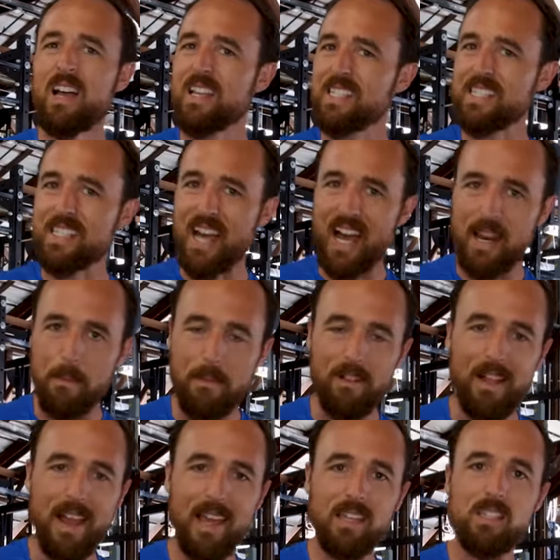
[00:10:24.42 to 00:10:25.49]
side
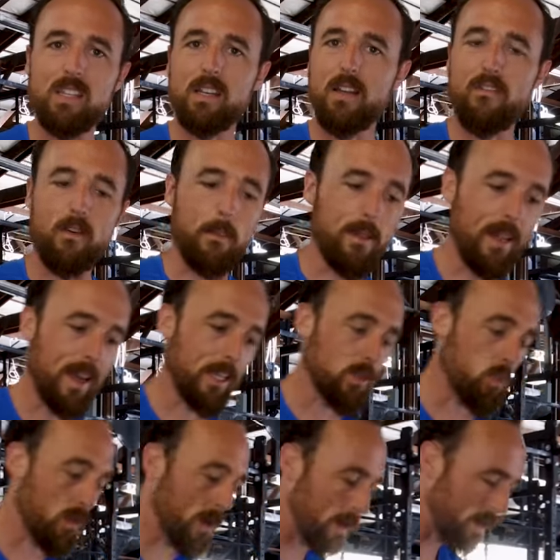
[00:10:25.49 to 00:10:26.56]
planks and different
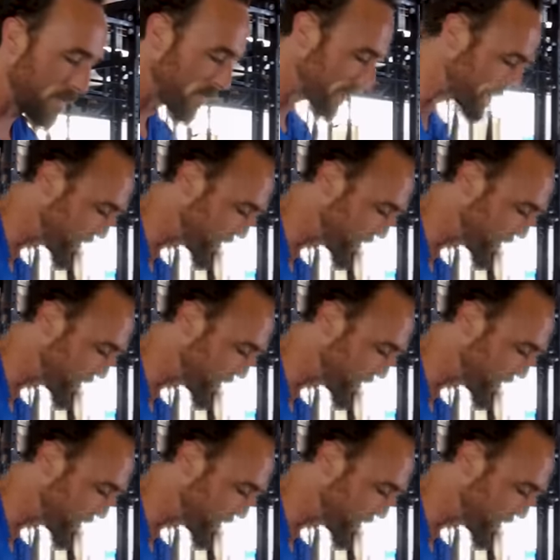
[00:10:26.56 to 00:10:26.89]
planks where, for